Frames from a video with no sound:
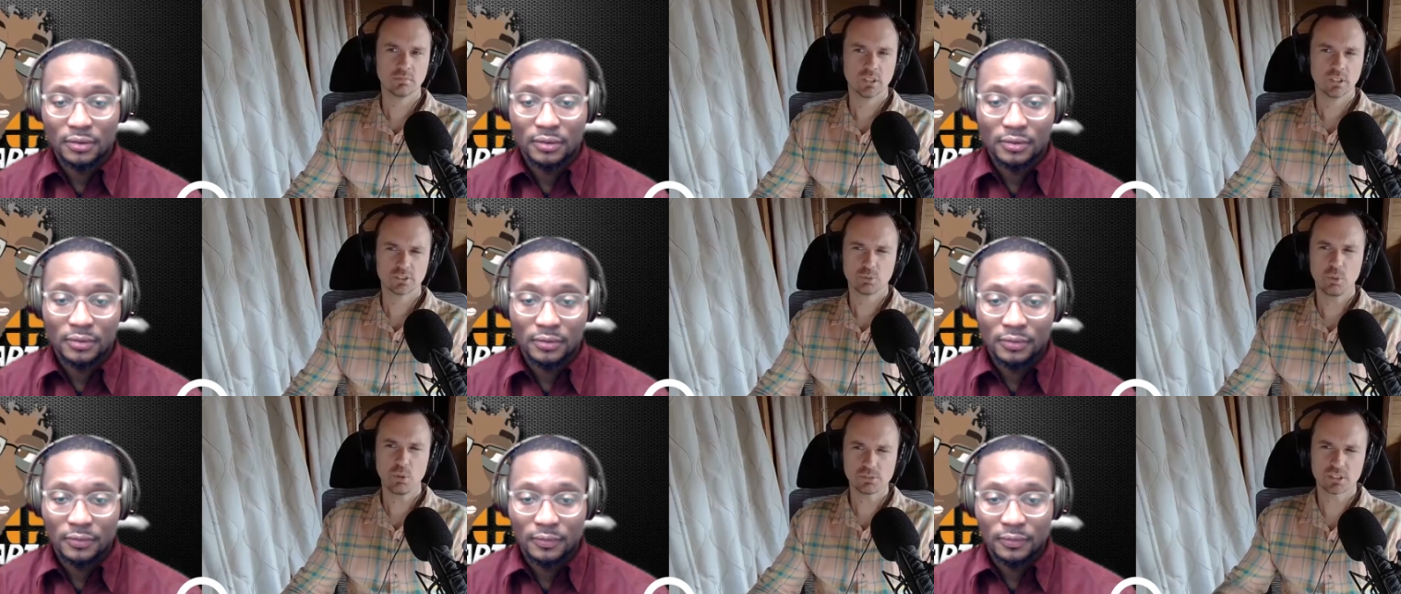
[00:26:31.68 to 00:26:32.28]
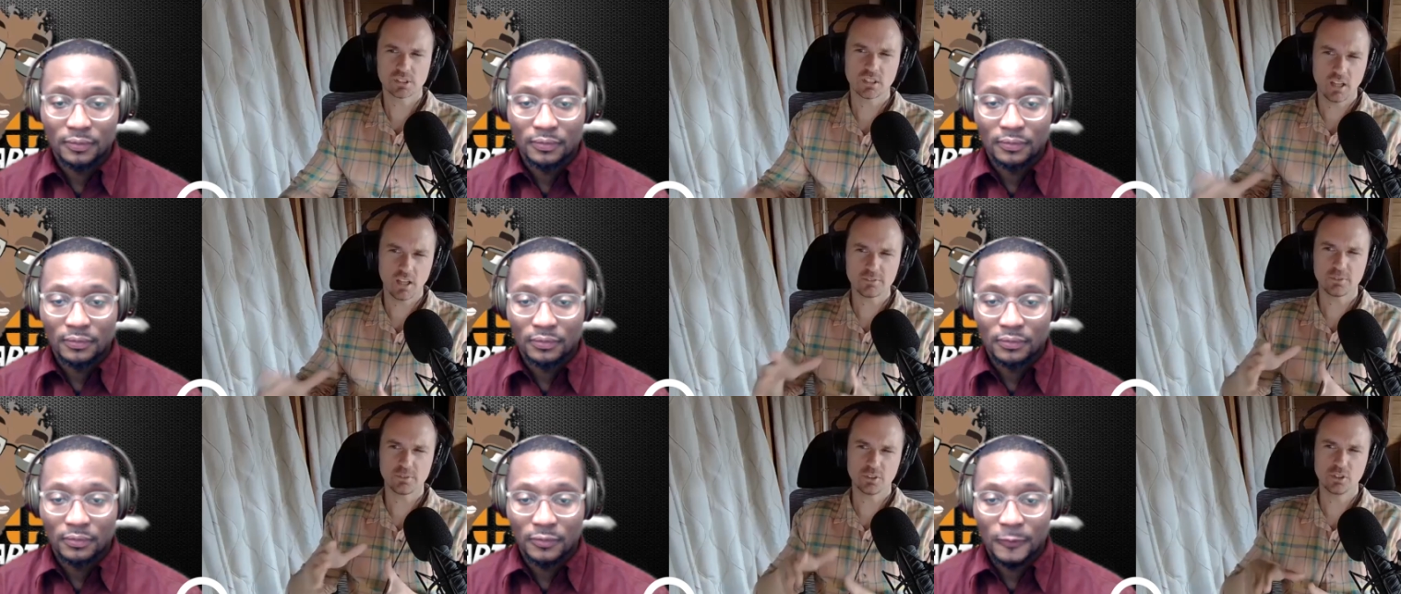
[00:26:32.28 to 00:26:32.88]
Speaker 1: So what was it like
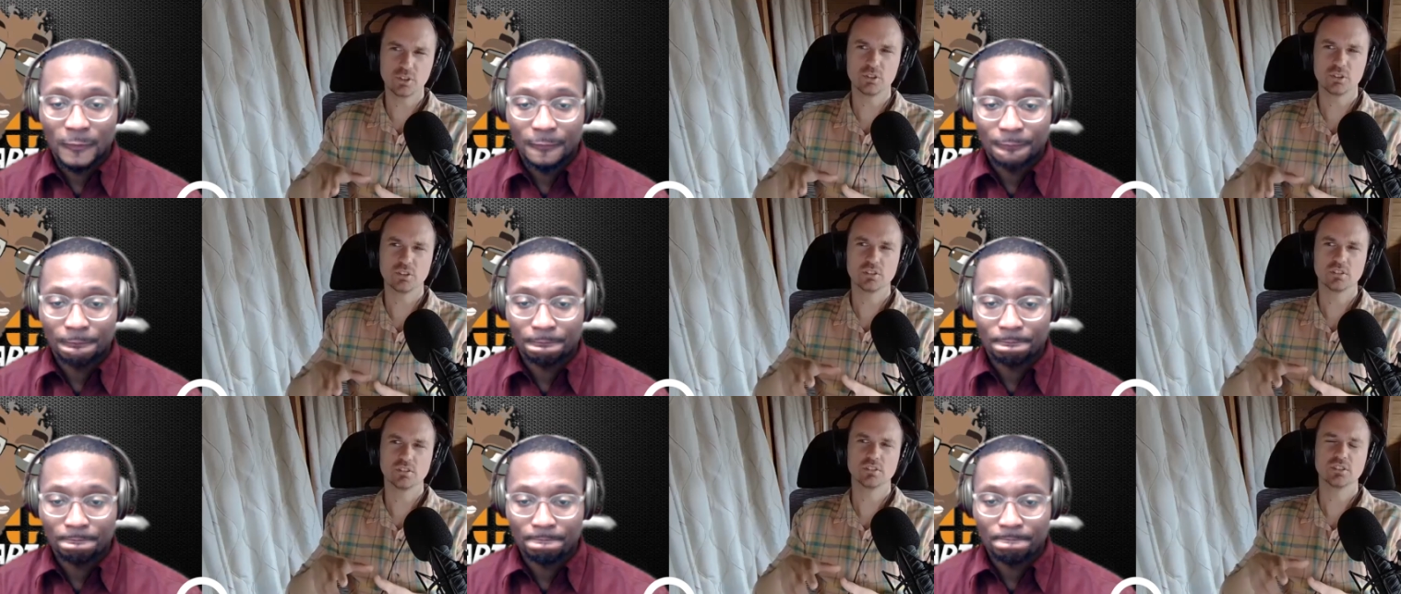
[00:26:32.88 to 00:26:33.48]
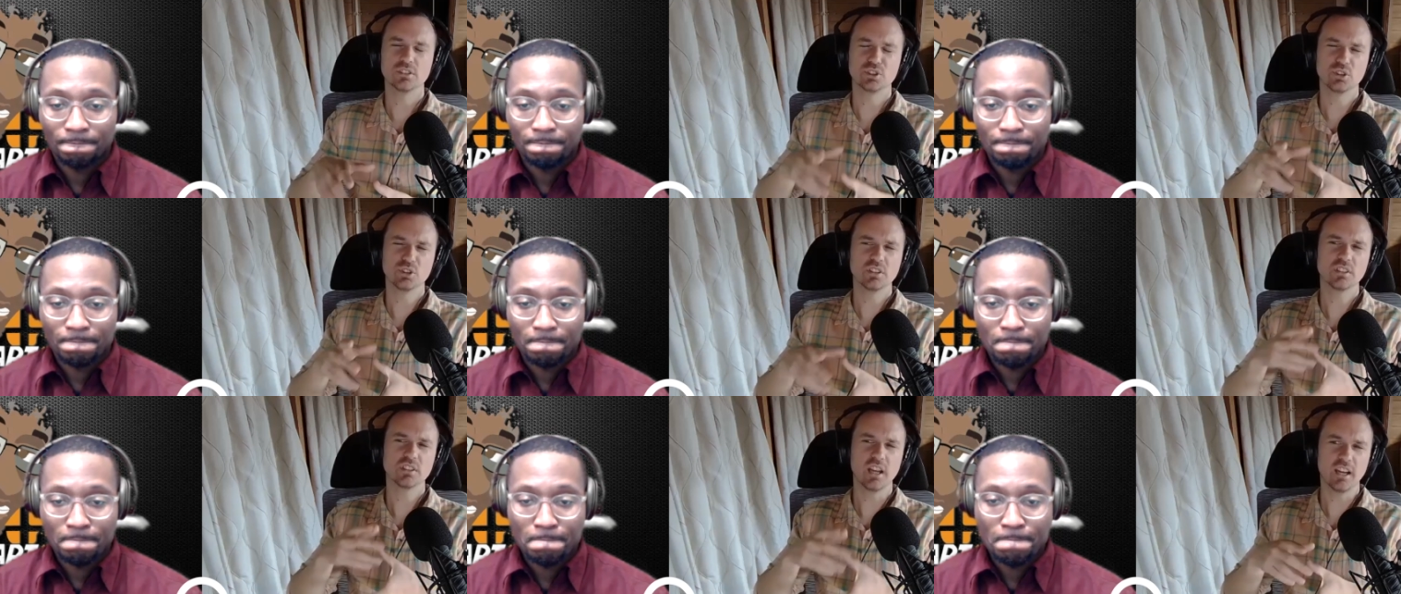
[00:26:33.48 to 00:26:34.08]
for you
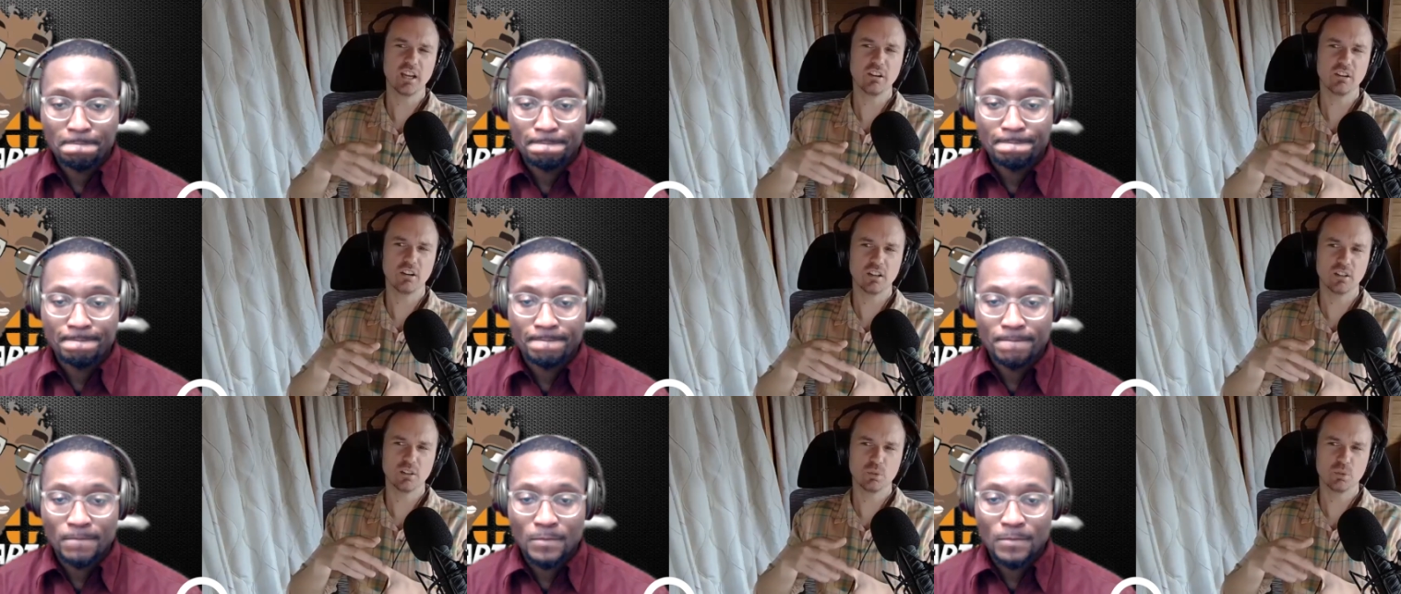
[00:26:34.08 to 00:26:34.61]
during that era